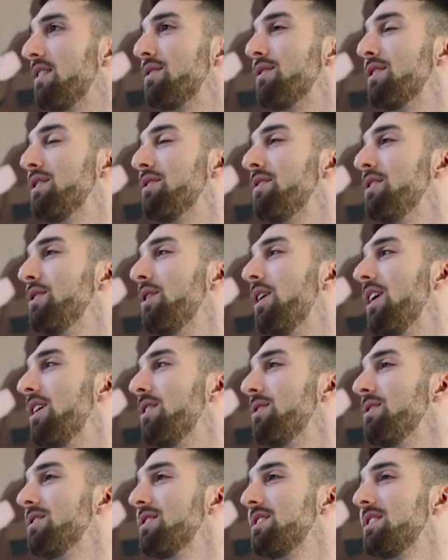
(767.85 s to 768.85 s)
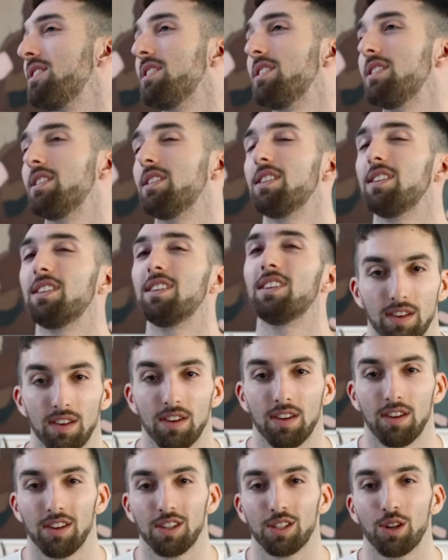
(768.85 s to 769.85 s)
For a few hours.
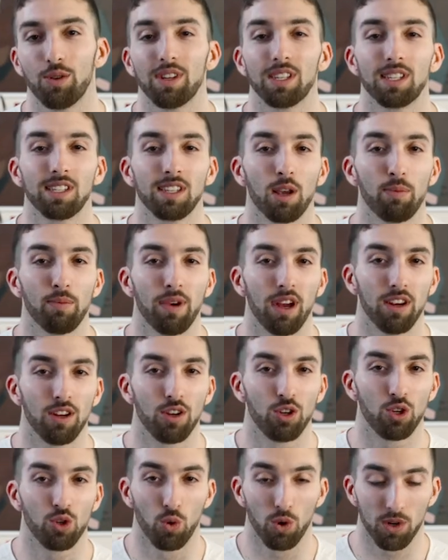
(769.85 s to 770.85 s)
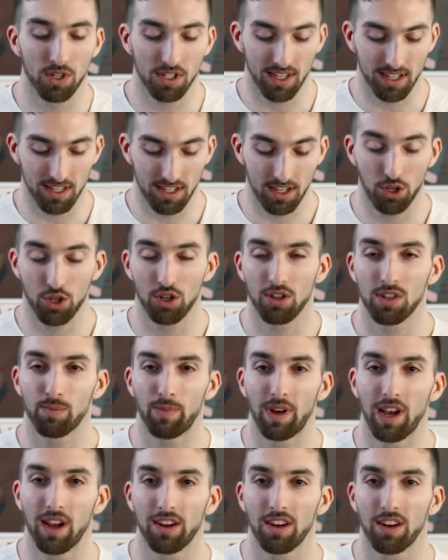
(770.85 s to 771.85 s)
So this is like my shorts and t-shirts
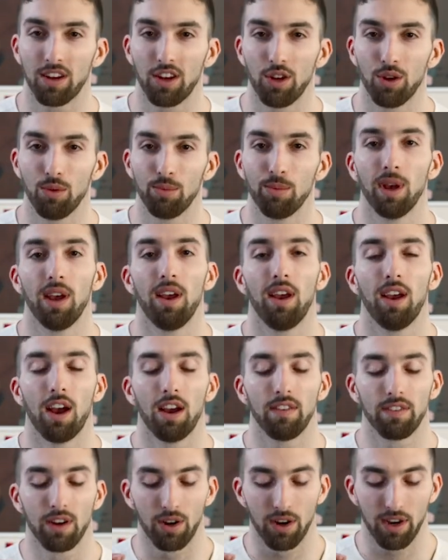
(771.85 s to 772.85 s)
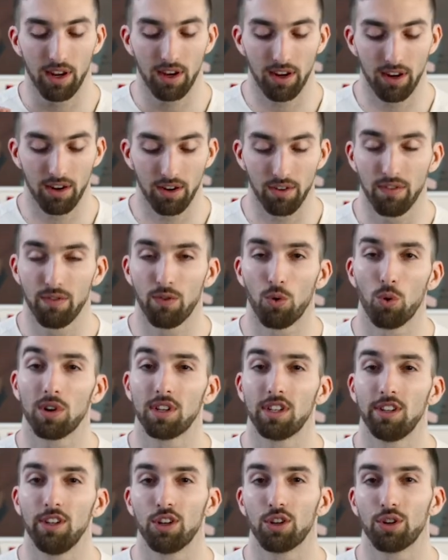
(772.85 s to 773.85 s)
packing cube. I've got in here 4
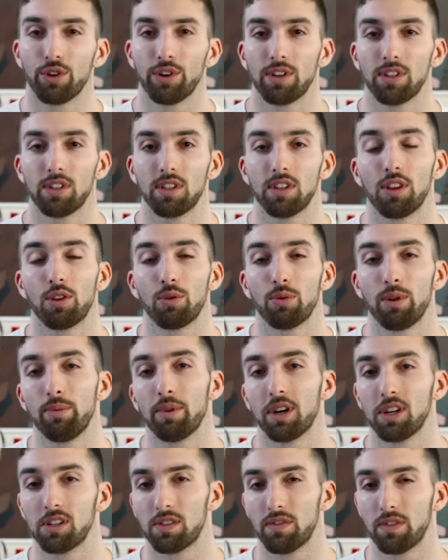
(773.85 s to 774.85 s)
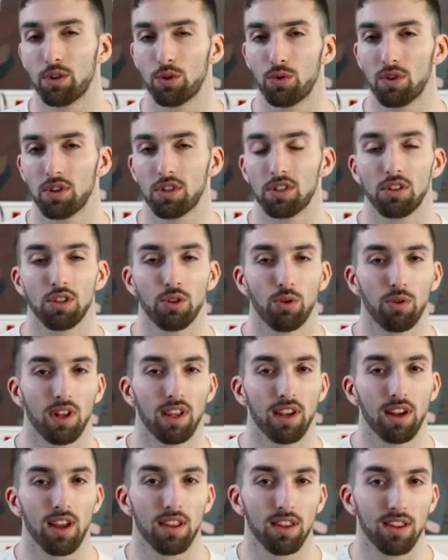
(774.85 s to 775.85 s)
t-shirts, 3 pairs of shorts, 2 are
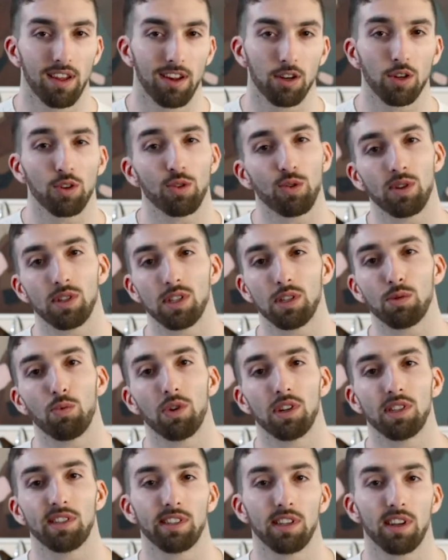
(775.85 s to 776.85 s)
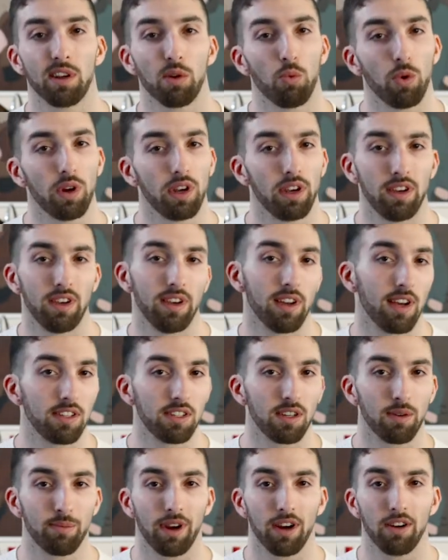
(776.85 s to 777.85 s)
like athletic shorts and 1's like 1
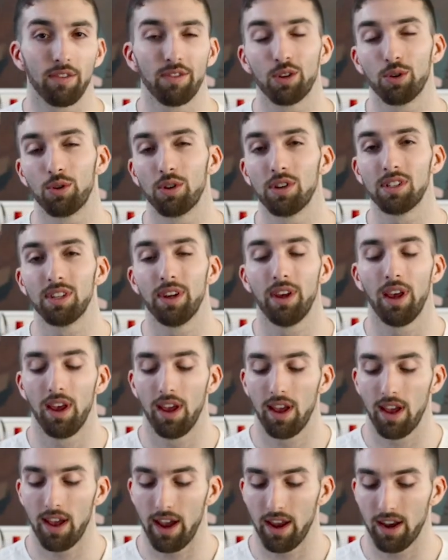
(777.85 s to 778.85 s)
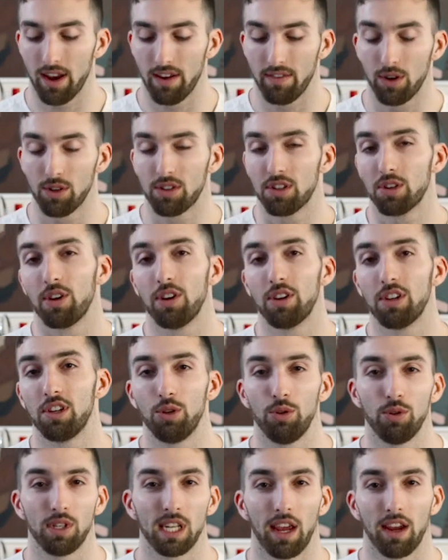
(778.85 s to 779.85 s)
nicer pair of shorts. And I've also got
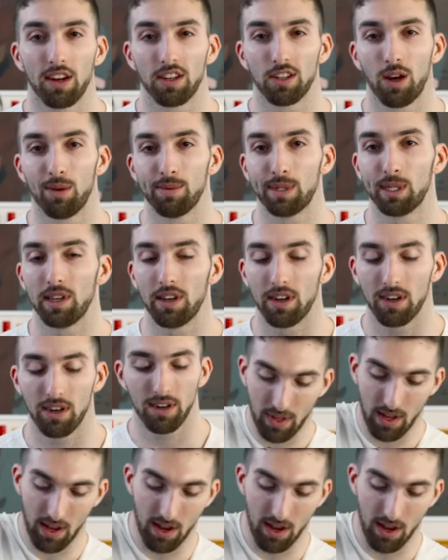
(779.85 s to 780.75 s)
2 tank tops in here.